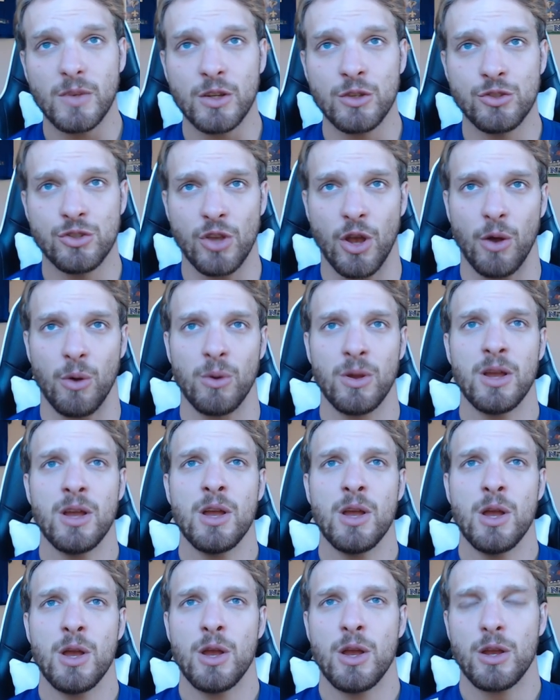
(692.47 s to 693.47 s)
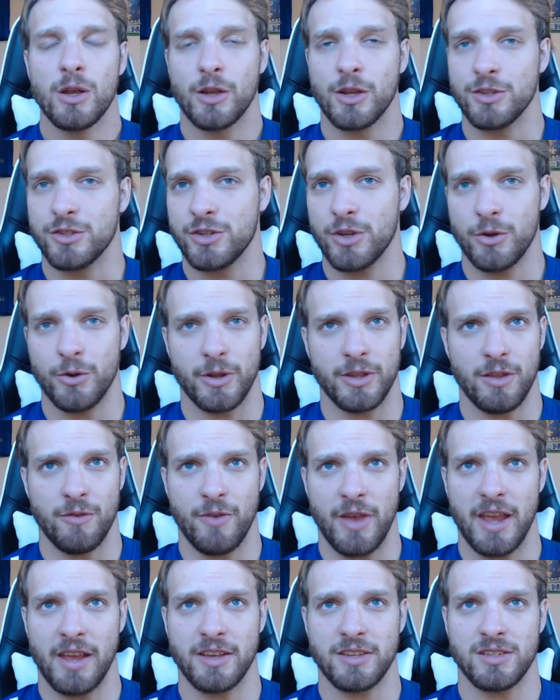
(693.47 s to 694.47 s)
So considering the
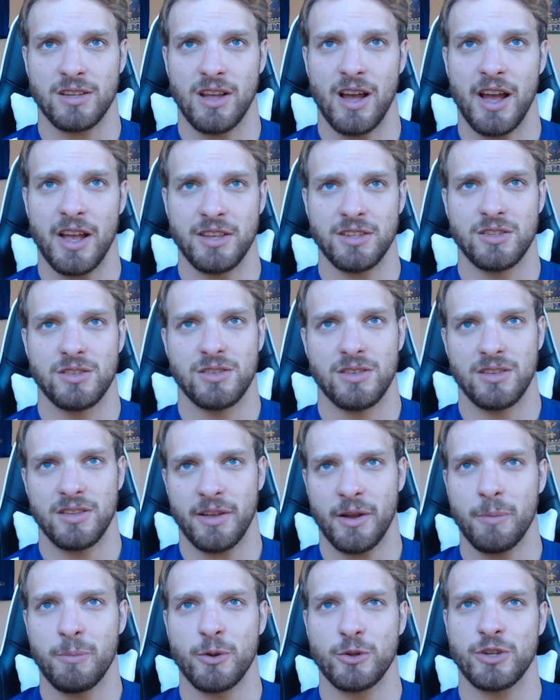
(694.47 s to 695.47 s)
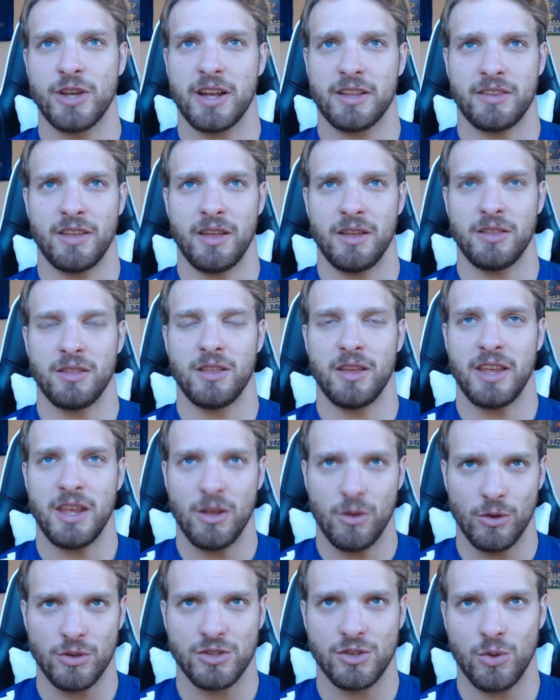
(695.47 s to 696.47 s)
Vegas lines, they're projecting the
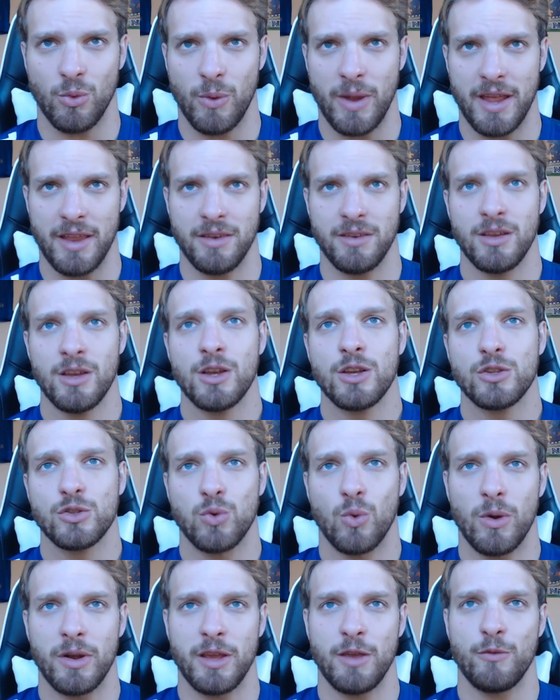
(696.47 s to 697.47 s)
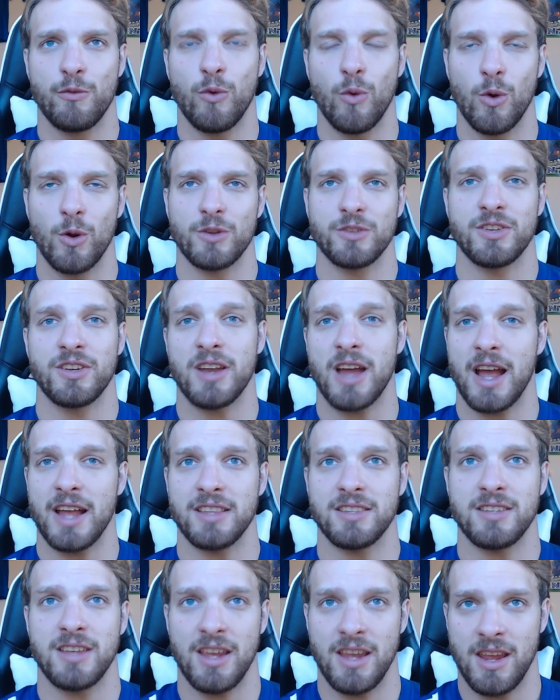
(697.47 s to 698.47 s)
Eagles to win
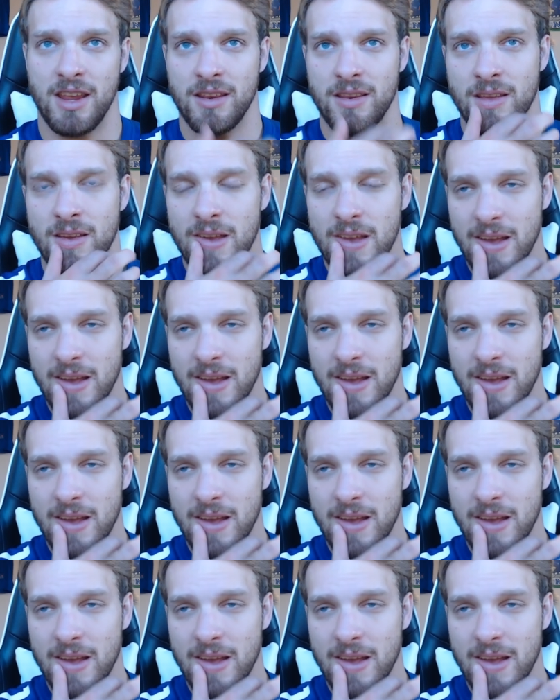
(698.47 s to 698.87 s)
24-19.